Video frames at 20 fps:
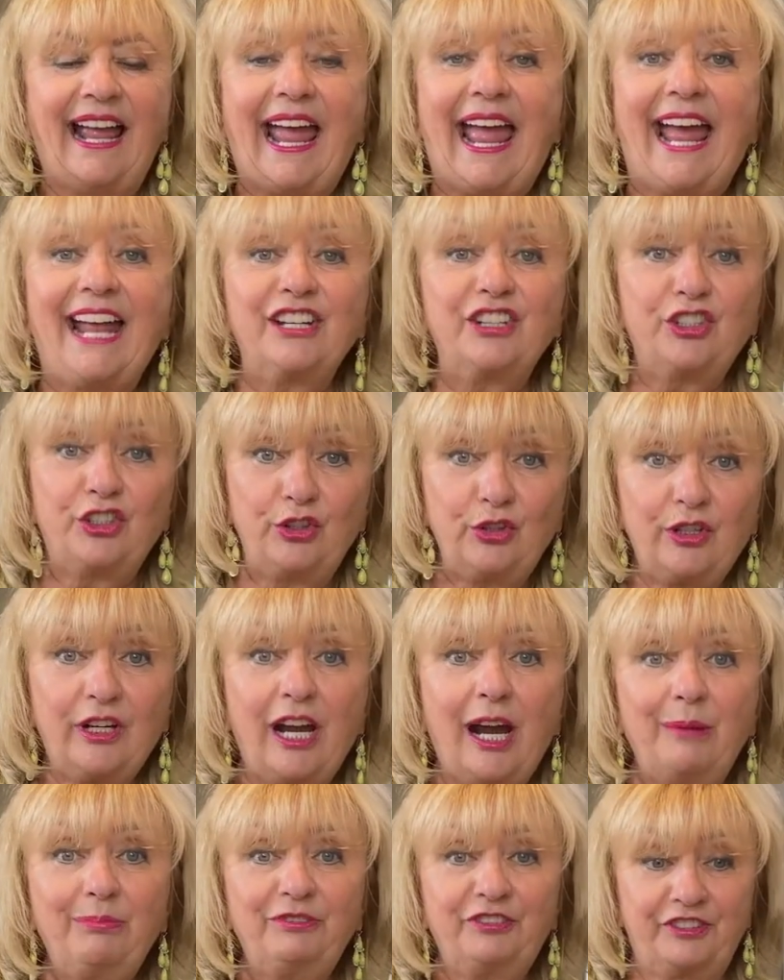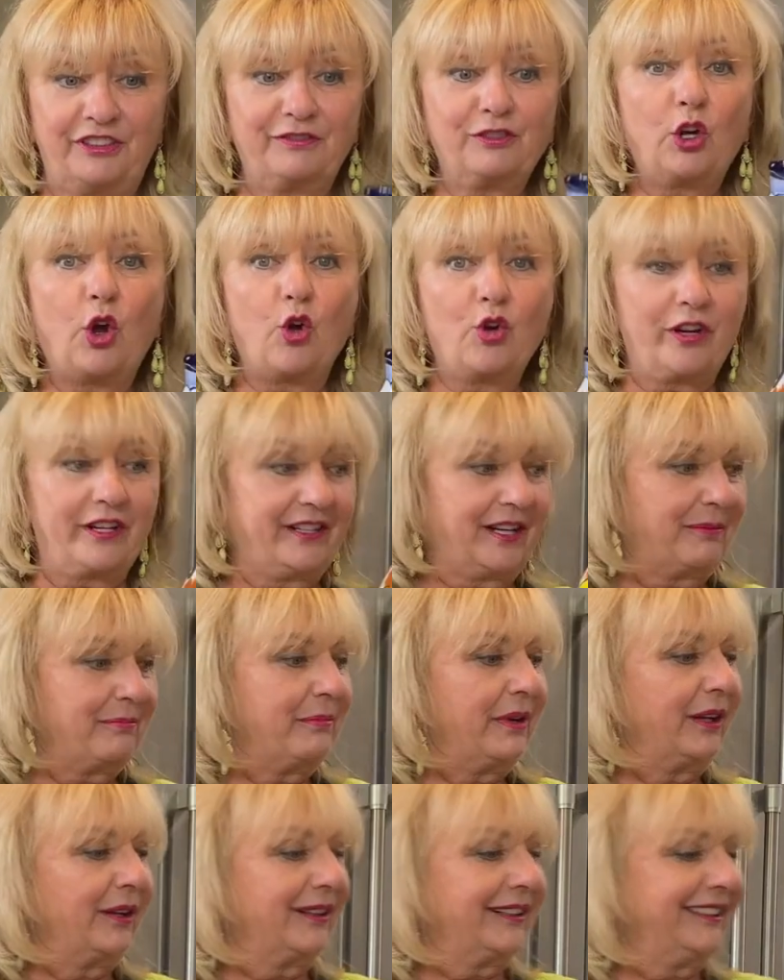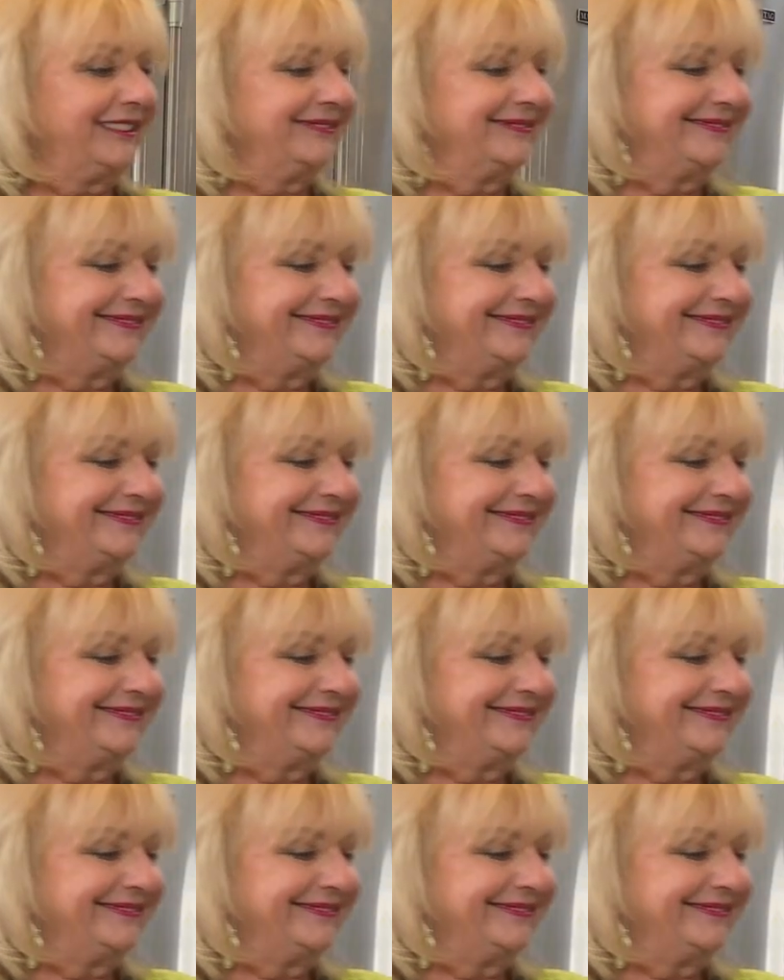And 2 cups of coconut milk.